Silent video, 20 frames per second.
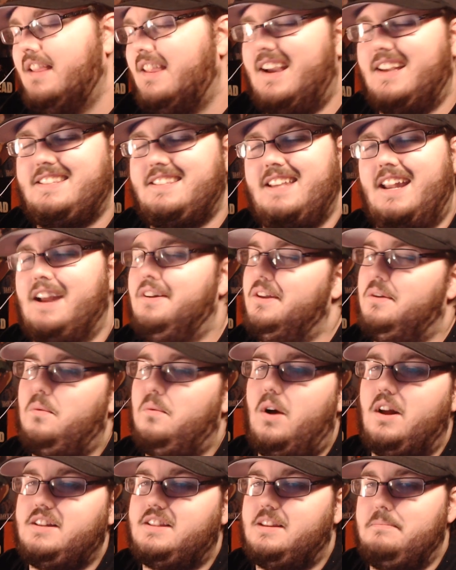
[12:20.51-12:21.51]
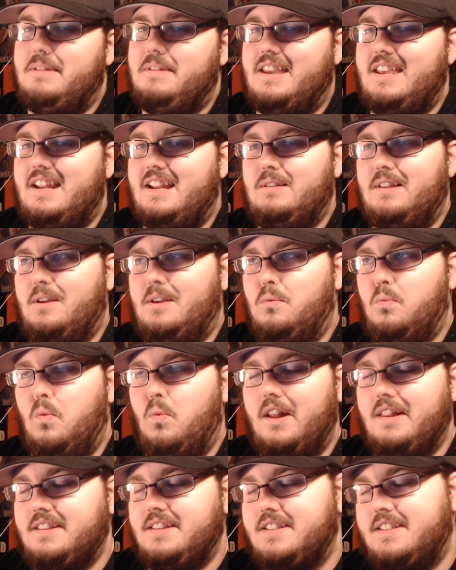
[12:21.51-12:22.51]
like I said, I only watched the beginning like
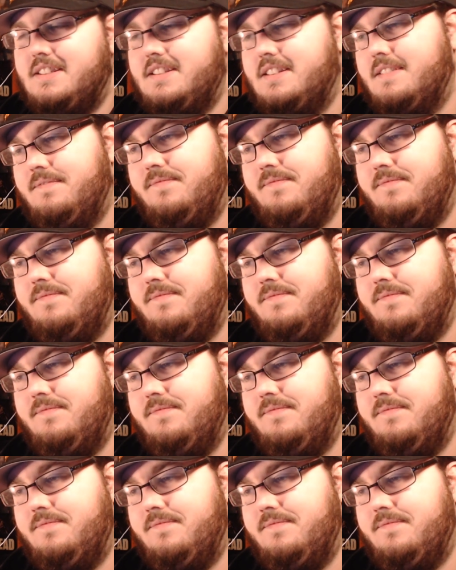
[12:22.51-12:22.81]
once.